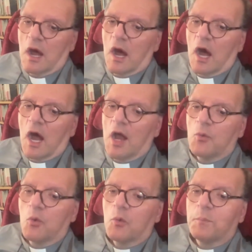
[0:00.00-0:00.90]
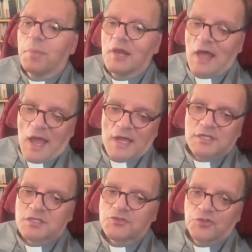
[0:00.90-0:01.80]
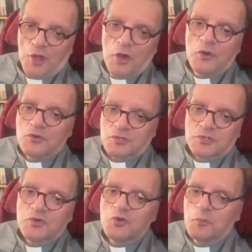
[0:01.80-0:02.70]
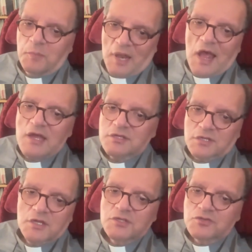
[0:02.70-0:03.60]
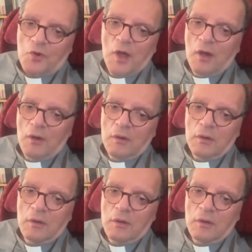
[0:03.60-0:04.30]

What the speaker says: I will bless those who bless Israel,